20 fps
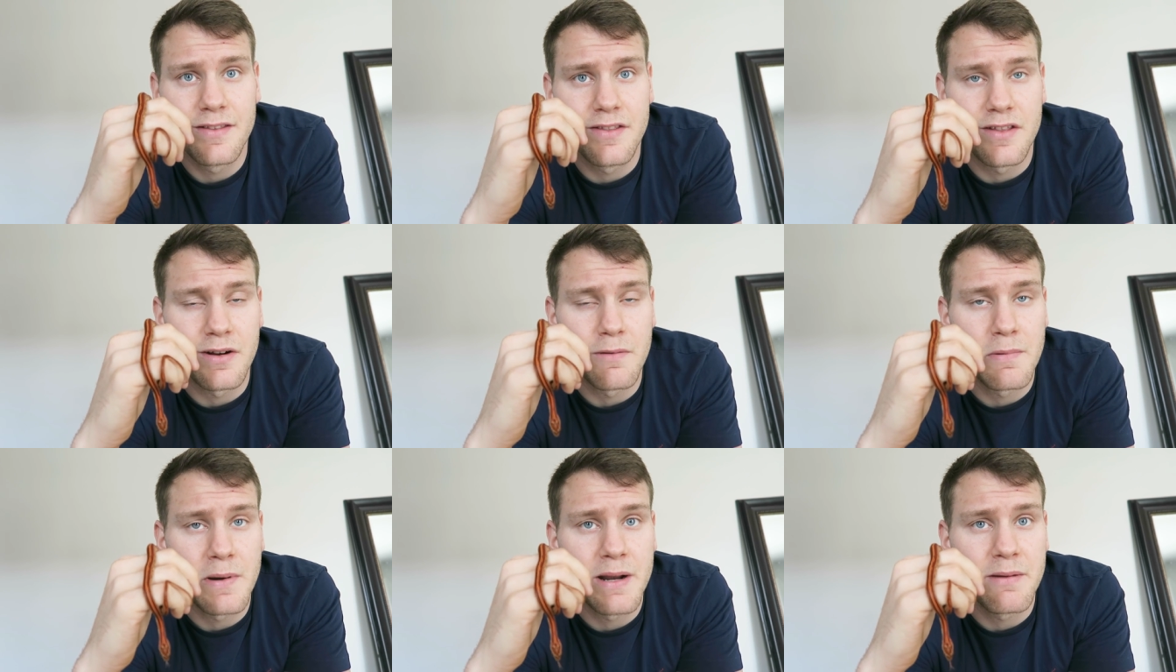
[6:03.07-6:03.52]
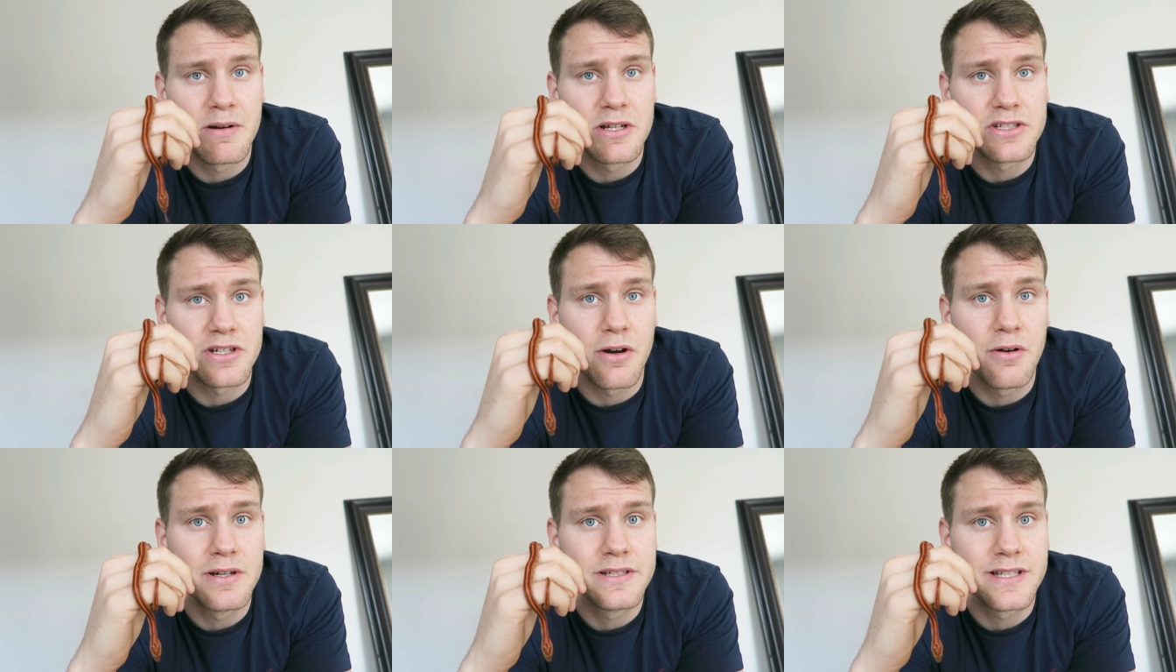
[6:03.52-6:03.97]
they're pretty
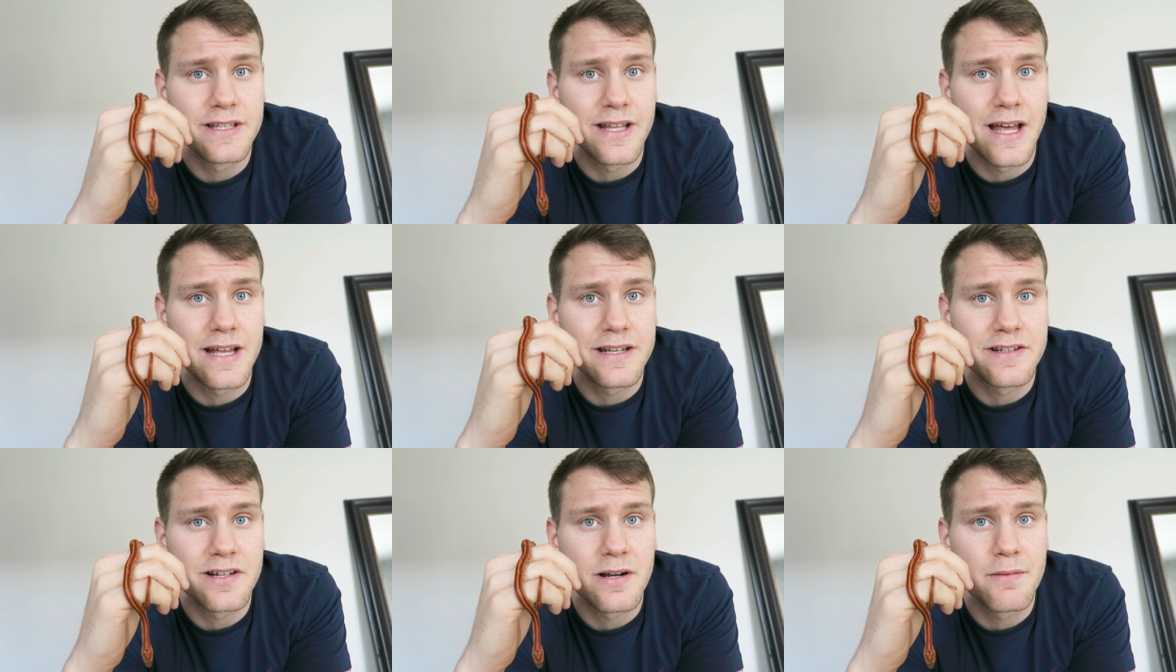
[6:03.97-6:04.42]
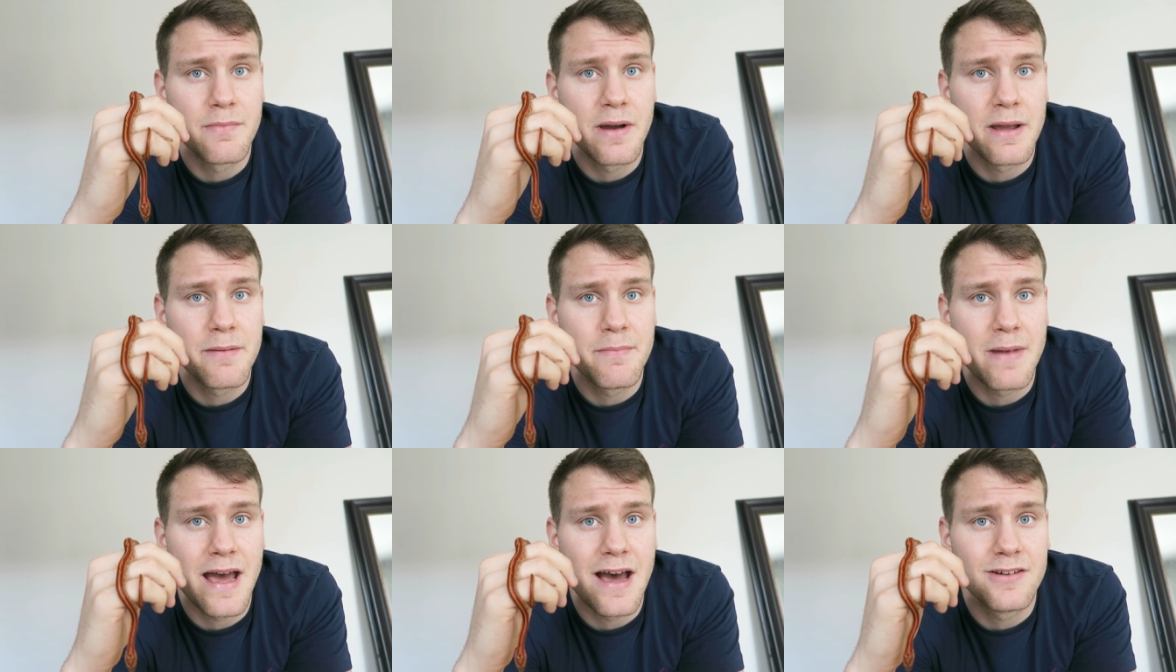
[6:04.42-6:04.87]
much always in that
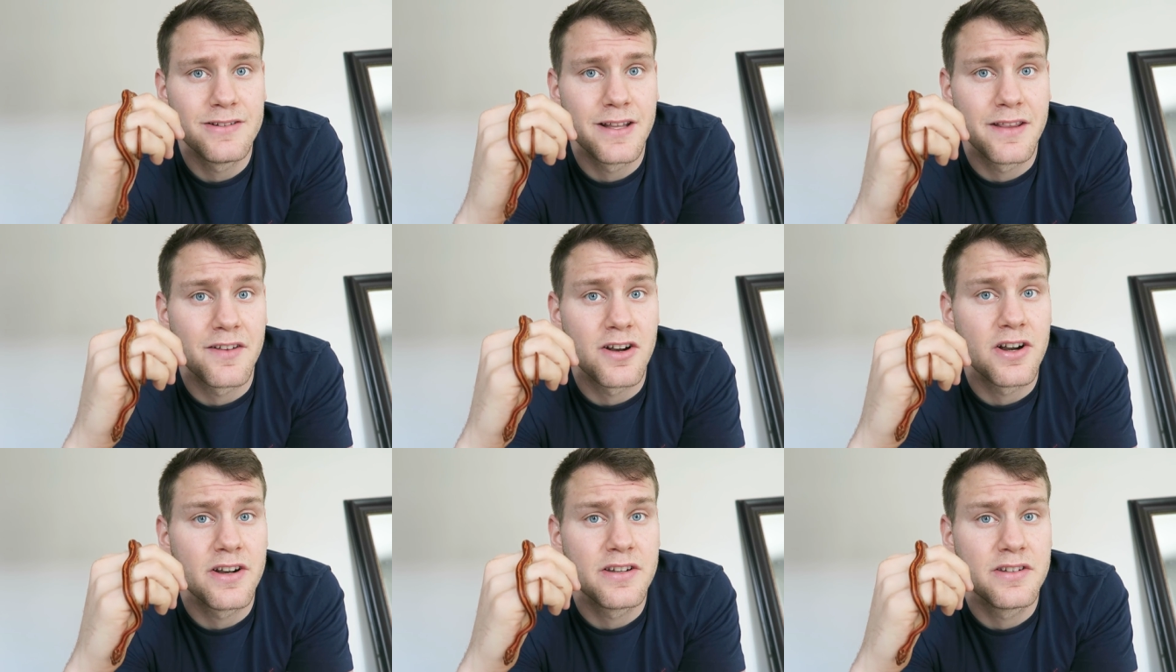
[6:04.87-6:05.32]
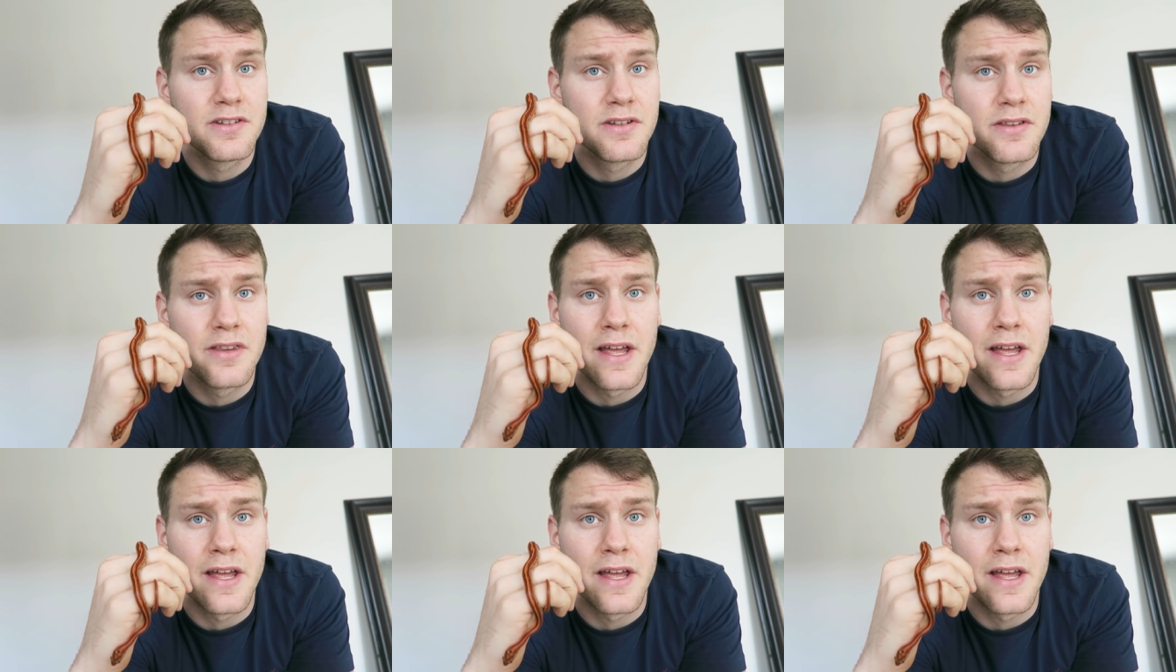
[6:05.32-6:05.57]
termite mound and they're,